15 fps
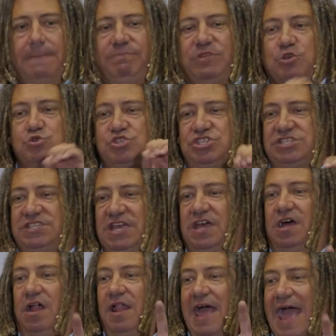You
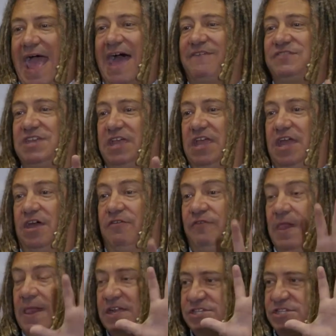still have to give
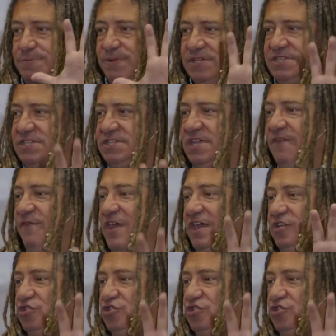specific,